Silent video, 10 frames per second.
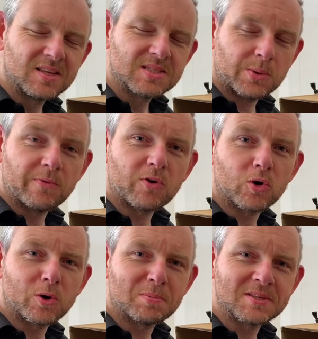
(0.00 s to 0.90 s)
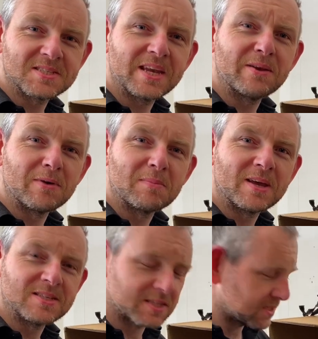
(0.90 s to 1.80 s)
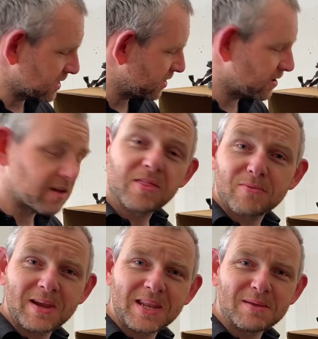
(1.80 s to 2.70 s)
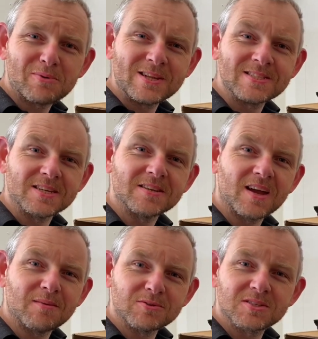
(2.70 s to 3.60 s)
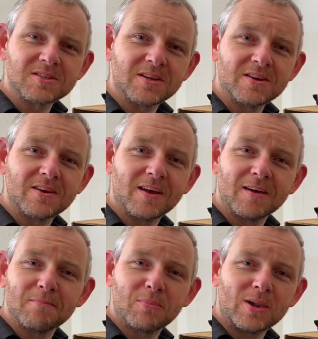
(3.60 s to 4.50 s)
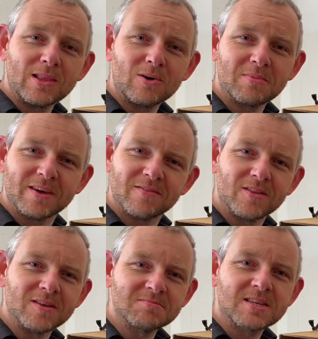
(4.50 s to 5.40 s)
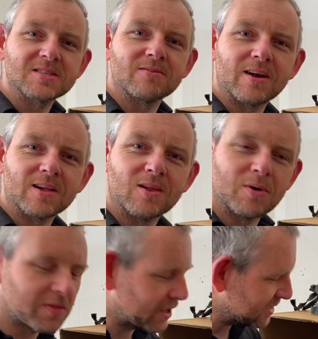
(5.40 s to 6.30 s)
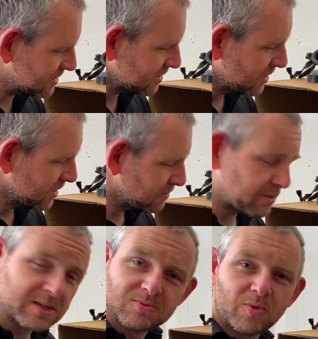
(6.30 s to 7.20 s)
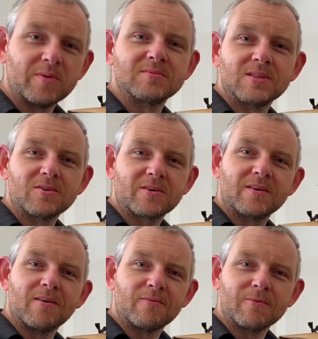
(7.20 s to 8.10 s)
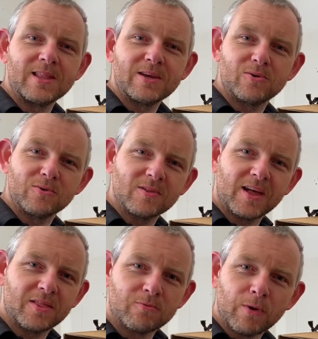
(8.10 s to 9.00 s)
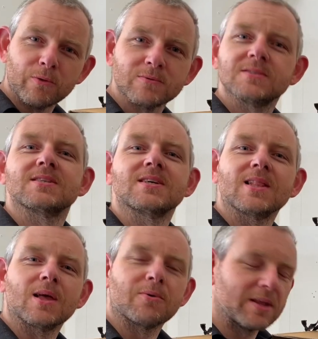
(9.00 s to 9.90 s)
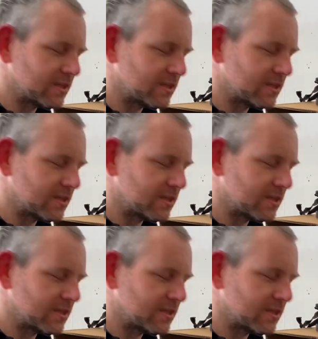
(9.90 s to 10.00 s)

So we've got a couple of scenery pieces that are 3D printed and we're just going to put a little bit of the Tesseract Glow on these because we want them to look really cool, like the runes are glowing.